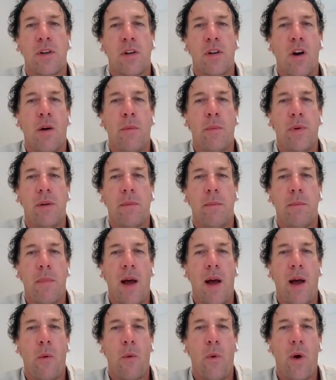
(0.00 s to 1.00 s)
and competent
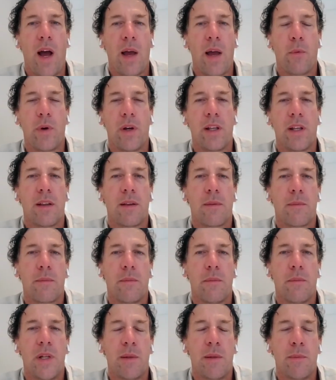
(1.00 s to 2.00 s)
way with
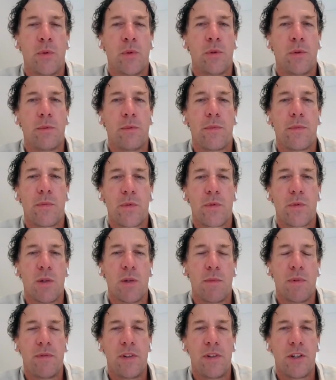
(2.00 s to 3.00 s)
minimal
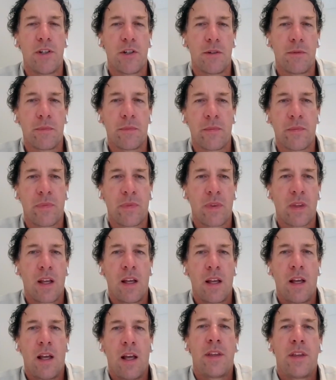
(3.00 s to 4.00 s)
supervision.
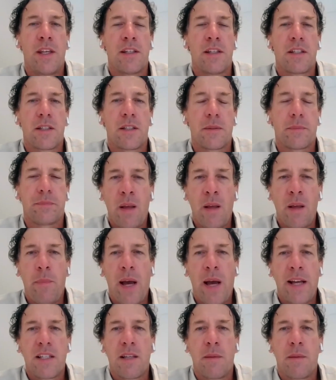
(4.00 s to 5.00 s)
This
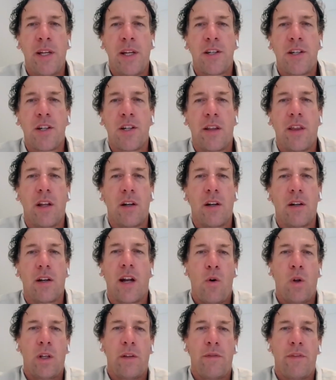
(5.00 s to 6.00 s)
paints a picture that
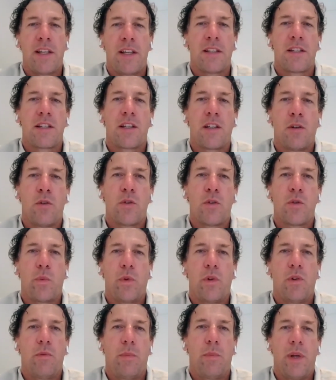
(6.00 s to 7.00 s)
all of these skills
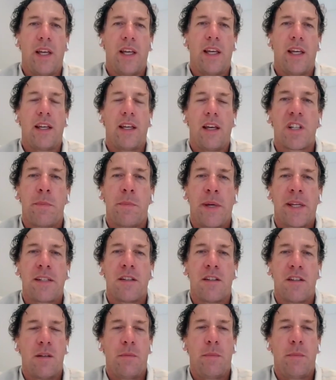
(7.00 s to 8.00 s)
will be
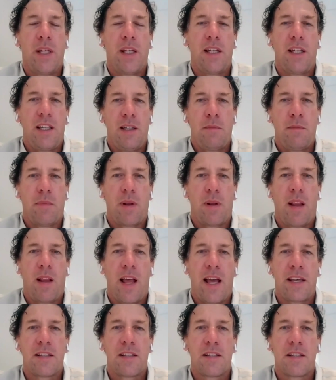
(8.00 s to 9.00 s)
expected to be in
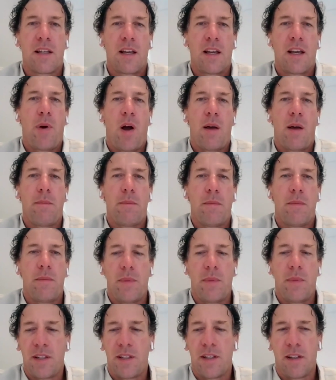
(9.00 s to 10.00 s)
place by
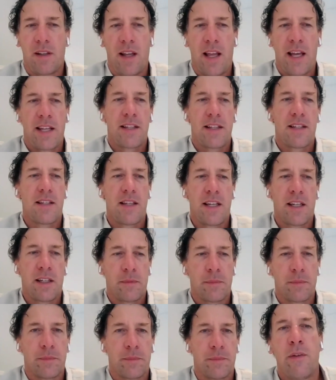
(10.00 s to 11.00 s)
mid to late set.
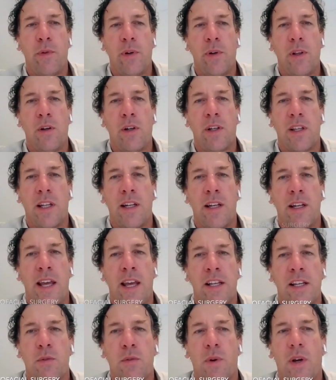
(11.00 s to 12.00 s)
If we look at the
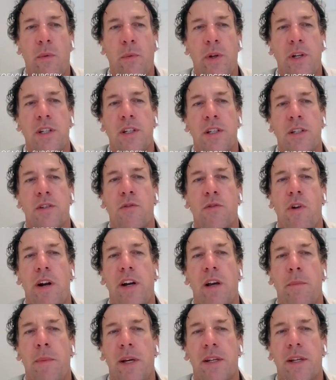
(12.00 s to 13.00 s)
next one, which is
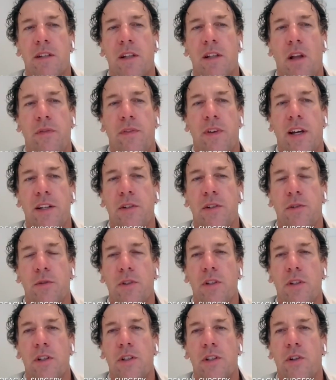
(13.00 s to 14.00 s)
craniomaxillofacial
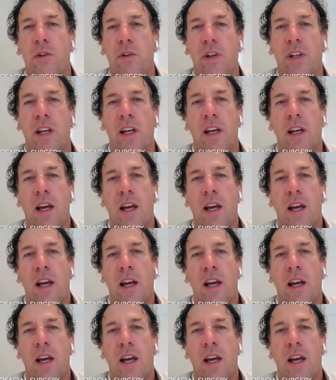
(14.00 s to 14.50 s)
surgery,